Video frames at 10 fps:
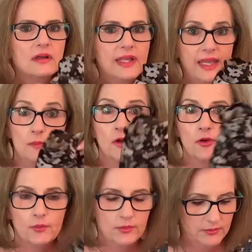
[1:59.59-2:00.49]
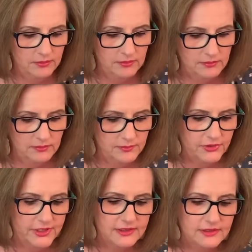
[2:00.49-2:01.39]
camo
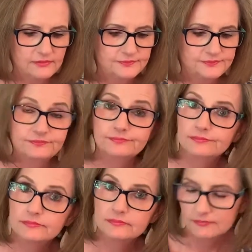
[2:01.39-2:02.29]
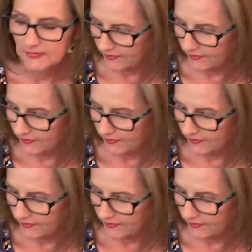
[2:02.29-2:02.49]
print, if